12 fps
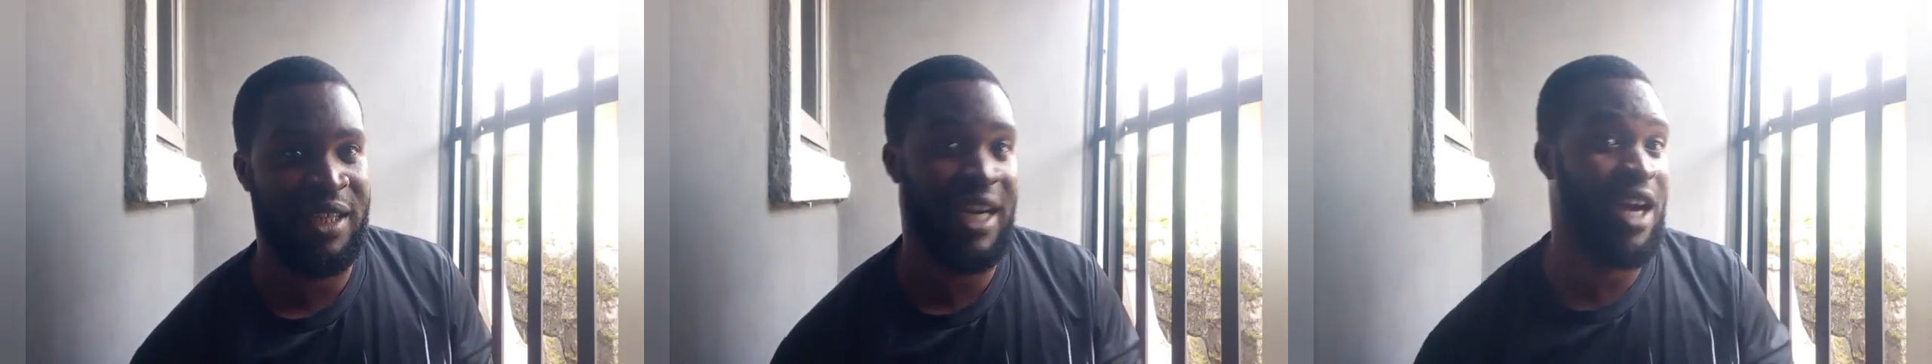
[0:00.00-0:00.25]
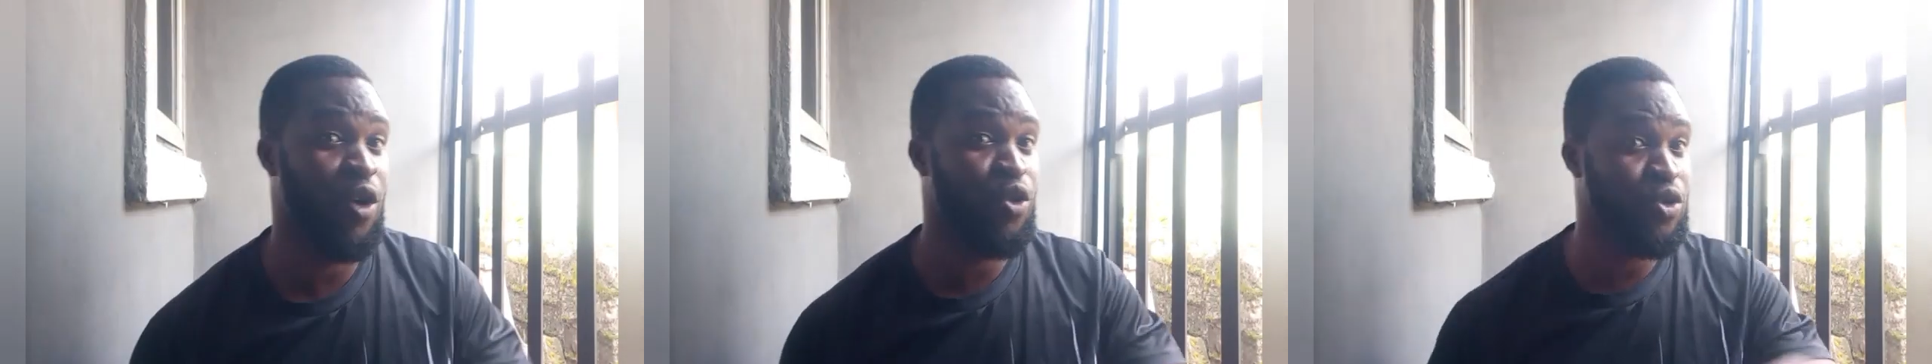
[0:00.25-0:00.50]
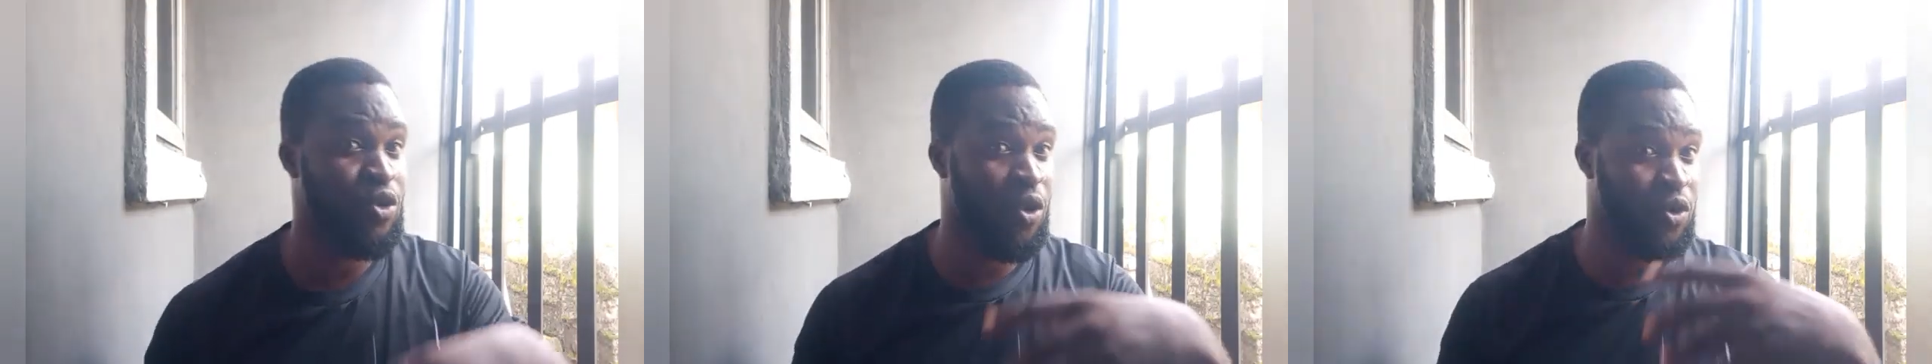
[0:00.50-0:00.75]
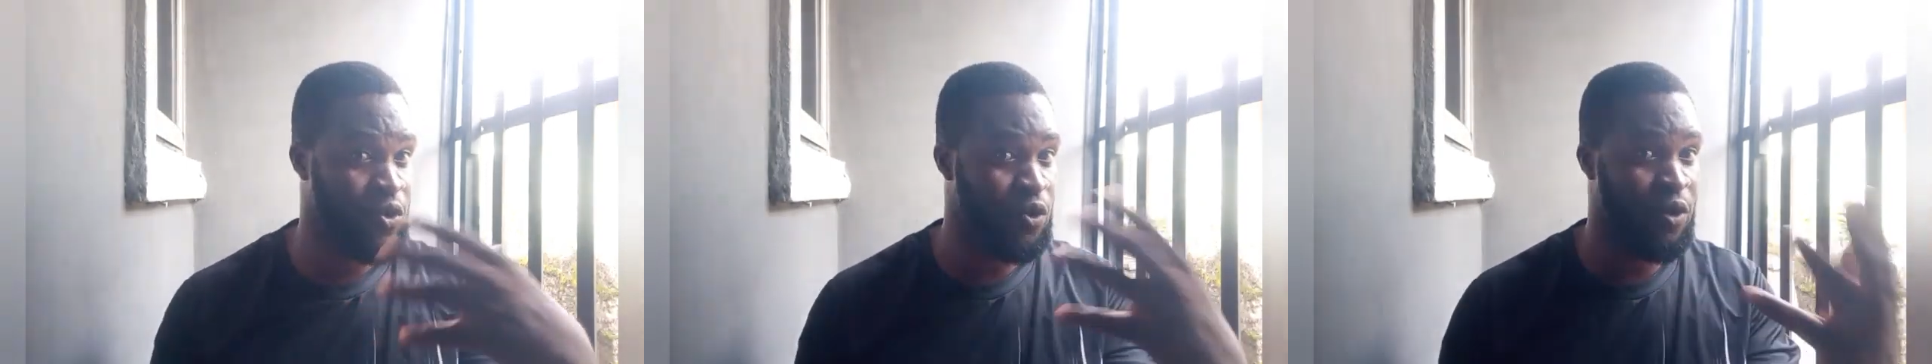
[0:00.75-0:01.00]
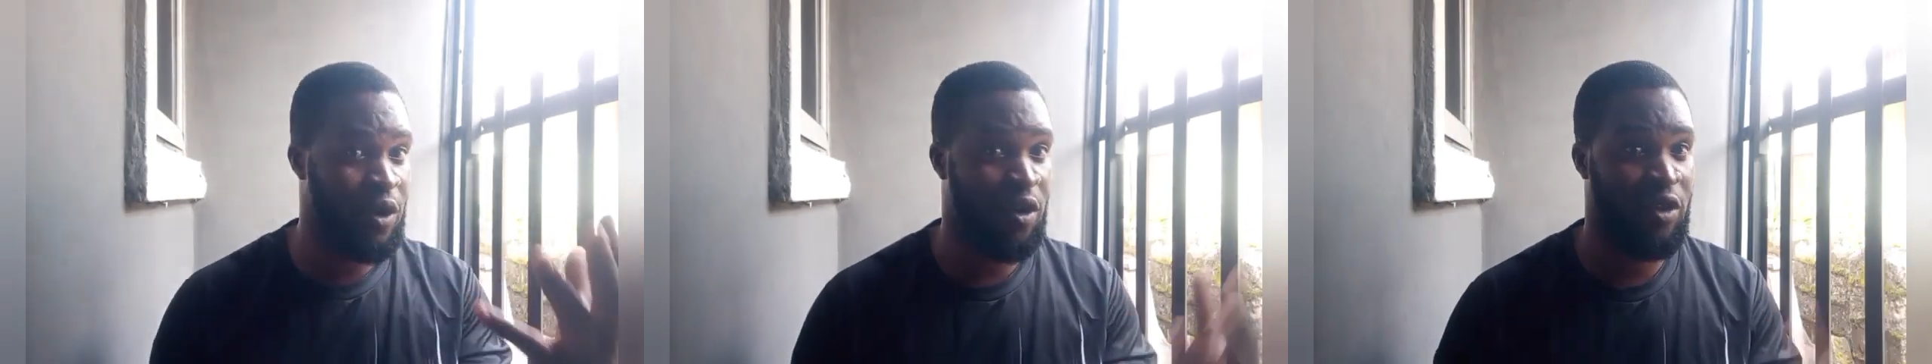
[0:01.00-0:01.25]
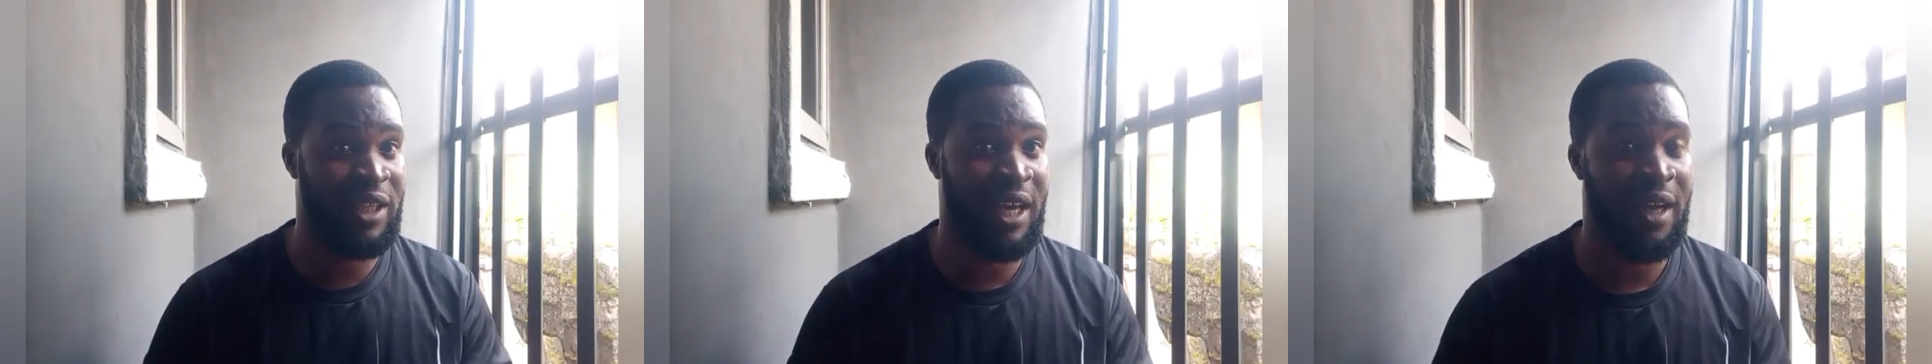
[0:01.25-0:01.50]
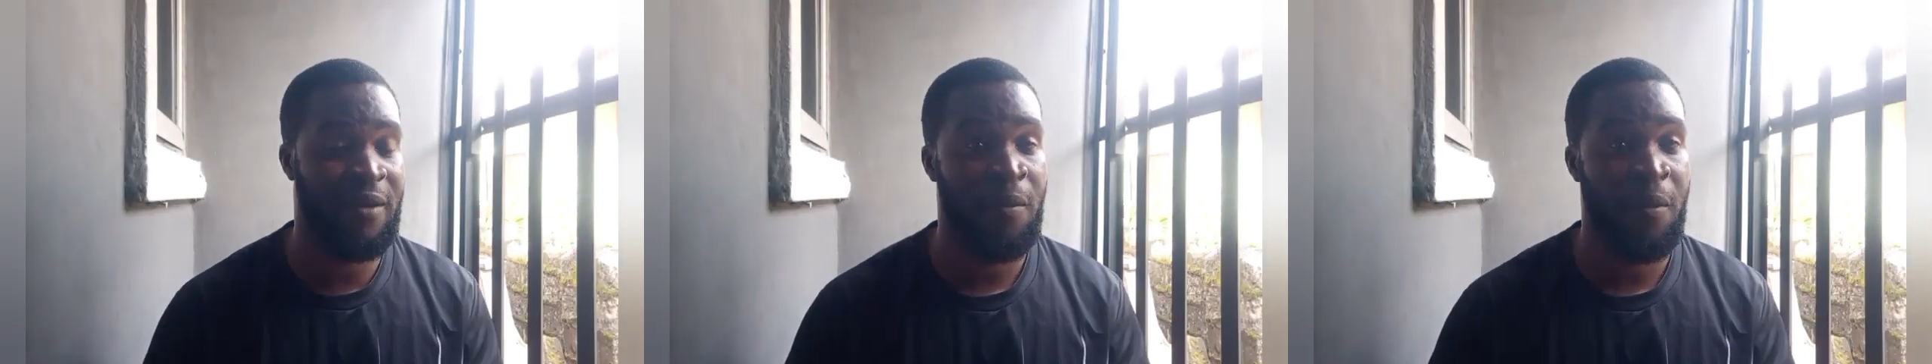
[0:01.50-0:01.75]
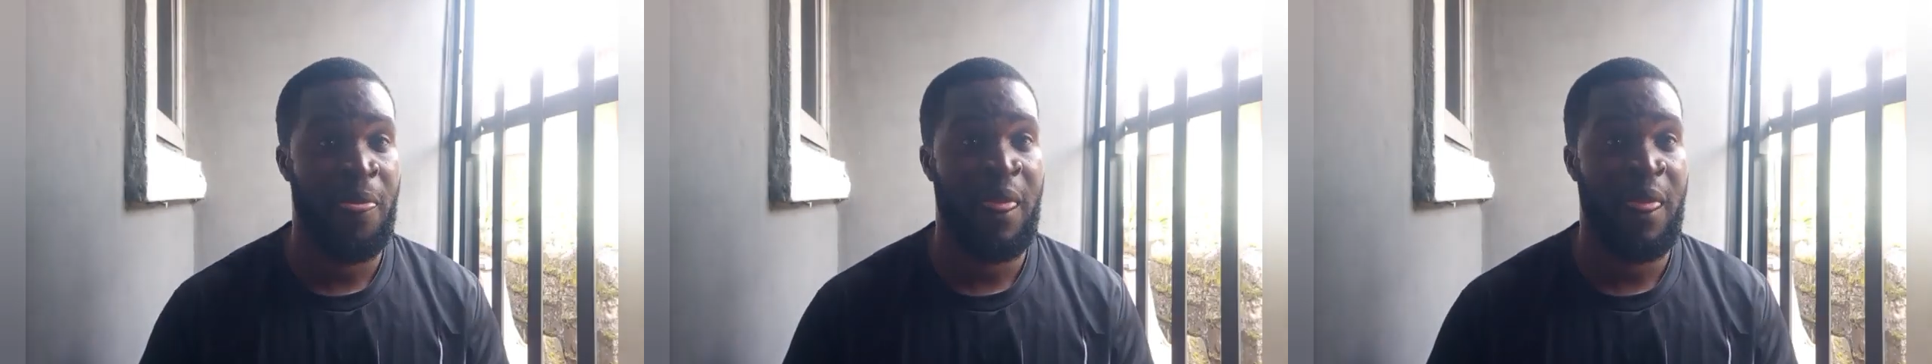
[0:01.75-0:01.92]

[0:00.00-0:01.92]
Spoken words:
There are also other